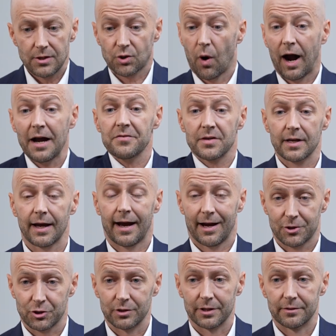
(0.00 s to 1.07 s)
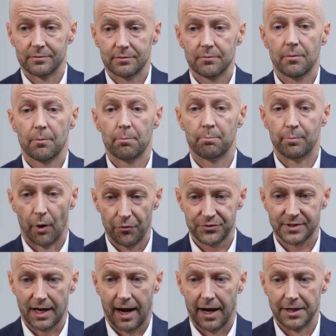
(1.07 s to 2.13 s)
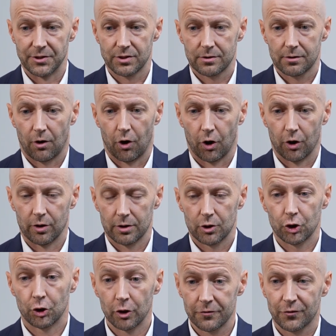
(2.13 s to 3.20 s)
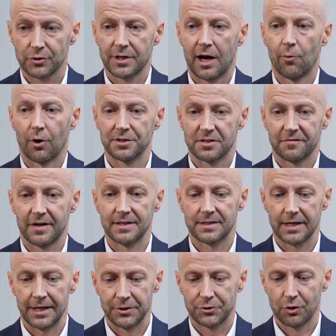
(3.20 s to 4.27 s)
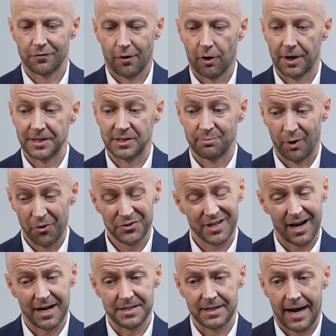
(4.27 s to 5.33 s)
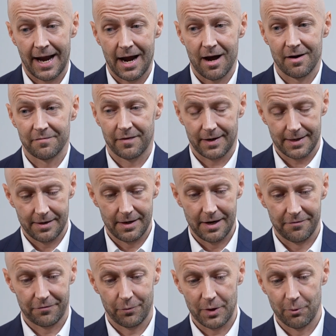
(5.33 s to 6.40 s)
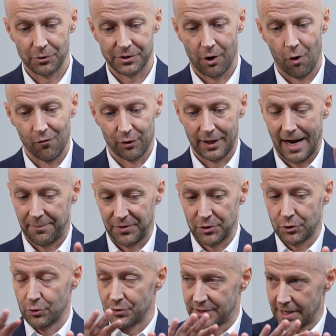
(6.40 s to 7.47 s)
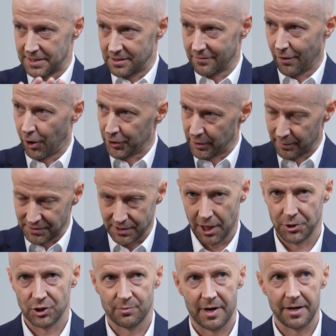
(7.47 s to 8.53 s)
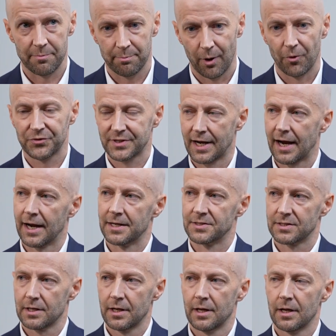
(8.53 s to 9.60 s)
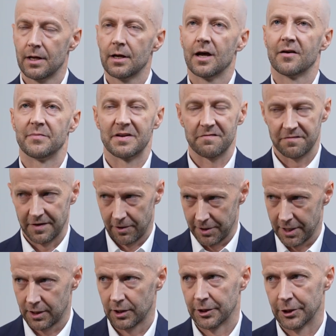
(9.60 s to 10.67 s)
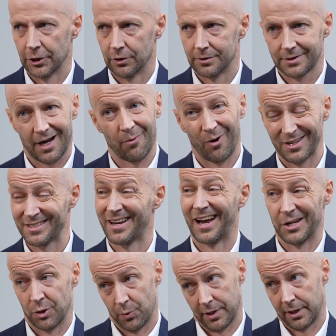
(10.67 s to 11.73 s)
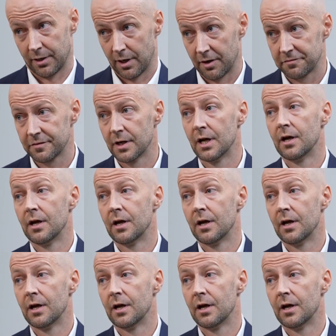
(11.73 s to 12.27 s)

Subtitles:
So I think actually both sides are good for Taiwan's defense insofar as both sides have, if we were to overlap the two sets of arguments I just made, both sides have made very clear Taiwan's not doing enough.